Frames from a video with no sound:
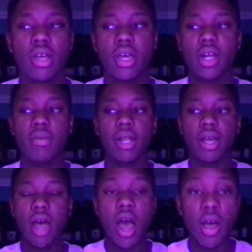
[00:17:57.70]
and I'm
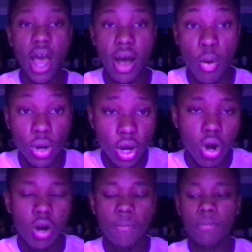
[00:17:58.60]
like I ha- I want a
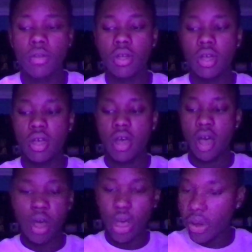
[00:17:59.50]
car.
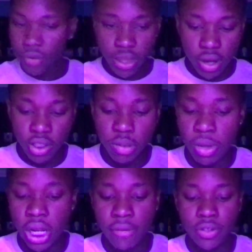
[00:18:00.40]
Everything else in my
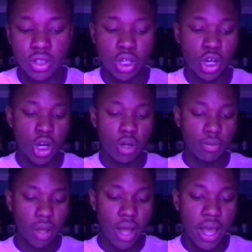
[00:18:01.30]
life is secure.
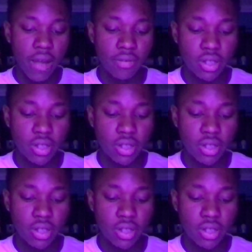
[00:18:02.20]
I have